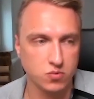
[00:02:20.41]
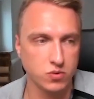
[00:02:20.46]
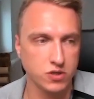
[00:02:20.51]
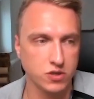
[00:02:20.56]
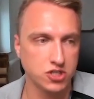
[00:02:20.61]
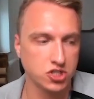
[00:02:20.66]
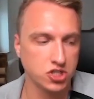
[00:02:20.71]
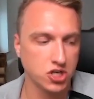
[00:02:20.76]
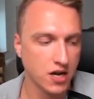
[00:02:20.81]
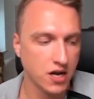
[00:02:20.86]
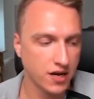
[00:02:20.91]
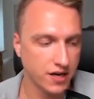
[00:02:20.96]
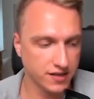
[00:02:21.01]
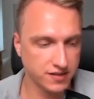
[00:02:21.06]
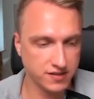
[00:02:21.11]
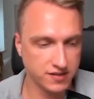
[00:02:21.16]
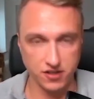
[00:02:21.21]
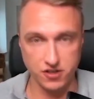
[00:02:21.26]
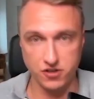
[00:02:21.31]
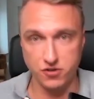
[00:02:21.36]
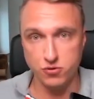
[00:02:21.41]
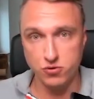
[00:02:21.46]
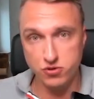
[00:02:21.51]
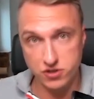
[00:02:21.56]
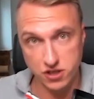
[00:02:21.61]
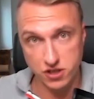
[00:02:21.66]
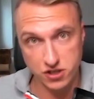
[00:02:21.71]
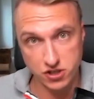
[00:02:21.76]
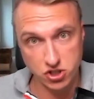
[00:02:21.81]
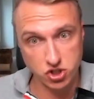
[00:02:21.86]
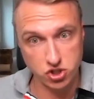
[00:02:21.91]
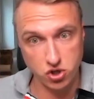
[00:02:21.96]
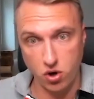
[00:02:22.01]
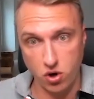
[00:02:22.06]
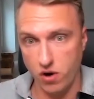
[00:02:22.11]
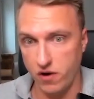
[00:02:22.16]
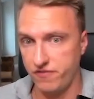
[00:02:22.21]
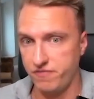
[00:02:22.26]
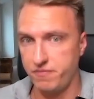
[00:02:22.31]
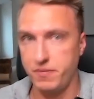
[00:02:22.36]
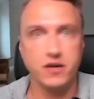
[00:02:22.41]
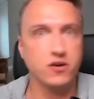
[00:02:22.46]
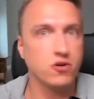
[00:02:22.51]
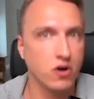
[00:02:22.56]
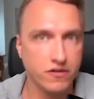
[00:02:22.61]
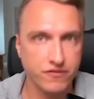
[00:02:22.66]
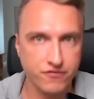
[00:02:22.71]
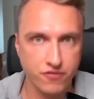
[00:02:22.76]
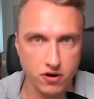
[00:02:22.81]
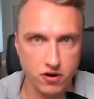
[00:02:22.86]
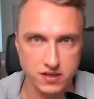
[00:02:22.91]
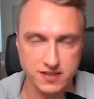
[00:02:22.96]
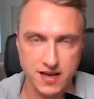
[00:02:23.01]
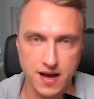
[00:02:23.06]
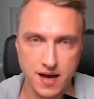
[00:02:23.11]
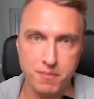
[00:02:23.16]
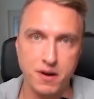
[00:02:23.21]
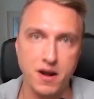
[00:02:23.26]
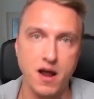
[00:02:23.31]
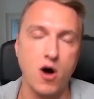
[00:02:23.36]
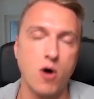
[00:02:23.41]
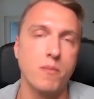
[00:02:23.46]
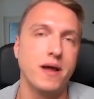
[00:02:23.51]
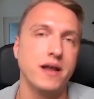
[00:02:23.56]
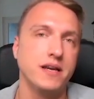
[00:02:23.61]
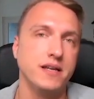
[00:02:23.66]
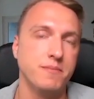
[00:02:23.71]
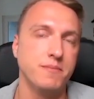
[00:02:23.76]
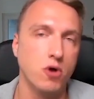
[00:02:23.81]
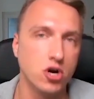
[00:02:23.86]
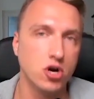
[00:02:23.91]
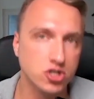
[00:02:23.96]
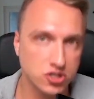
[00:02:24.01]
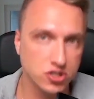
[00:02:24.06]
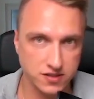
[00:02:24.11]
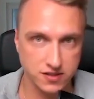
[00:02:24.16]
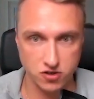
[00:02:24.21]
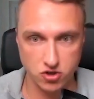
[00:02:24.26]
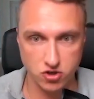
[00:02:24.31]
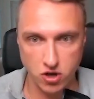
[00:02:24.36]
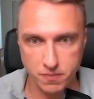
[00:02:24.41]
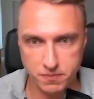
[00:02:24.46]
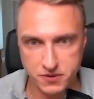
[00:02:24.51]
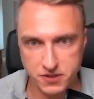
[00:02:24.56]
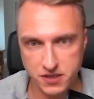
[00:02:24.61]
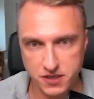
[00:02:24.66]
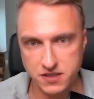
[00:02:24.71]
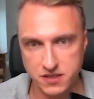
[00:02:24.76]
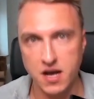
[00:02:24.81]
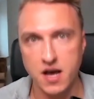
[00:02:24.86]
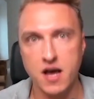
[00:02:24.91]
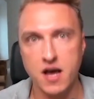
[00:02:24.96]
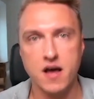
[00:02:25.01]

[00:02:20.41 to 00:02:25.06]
which is the usage of Bitcoin, for example, how many merchants adopted,